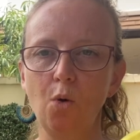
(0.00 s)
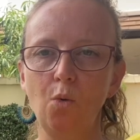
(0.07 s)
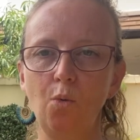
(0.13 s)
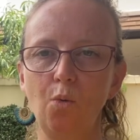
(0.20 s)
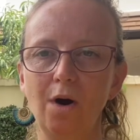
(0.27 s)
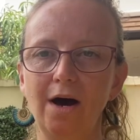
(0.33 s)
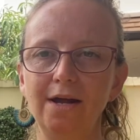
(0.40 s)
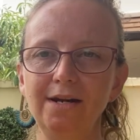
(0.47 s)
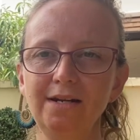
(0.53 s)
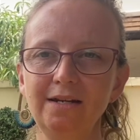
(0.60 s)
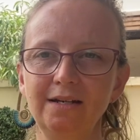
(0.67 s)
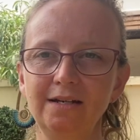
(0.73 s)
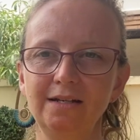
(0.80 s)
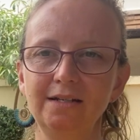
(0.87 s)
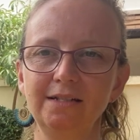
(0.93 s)
One,
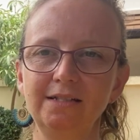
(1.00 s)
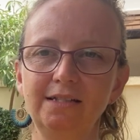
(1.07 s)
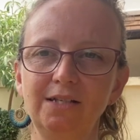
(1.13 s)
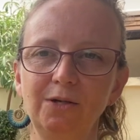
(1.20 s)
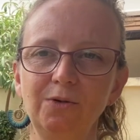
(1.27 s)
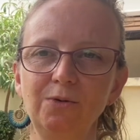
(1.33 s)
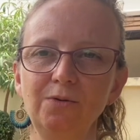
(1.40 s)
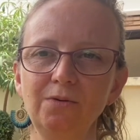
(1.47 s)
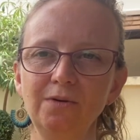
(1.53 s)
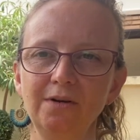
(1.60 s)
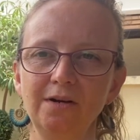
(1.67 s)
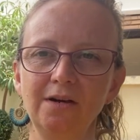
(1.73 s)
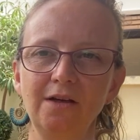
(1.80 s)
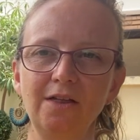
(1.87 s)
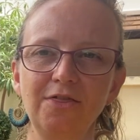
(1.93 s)
two,
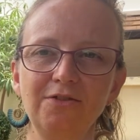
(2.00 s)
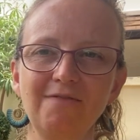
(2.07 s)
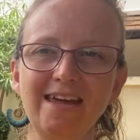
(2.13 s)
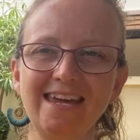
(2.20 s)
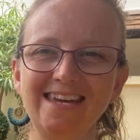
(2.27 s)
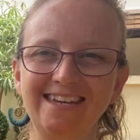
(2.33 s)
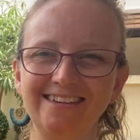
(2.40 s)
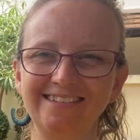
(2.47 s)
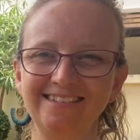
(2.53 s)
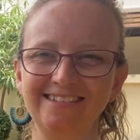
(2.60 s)
three.